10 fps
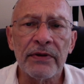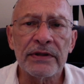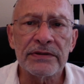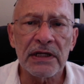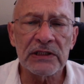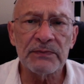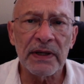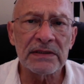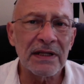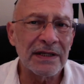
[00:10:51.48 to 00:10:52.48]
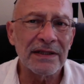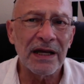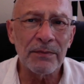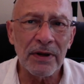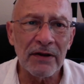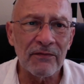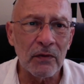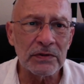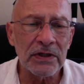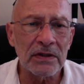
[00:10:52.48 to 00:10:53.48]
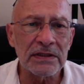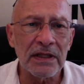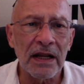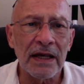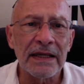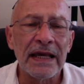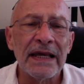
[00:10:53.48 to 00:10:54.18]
suspects like timeline flowcharts and the like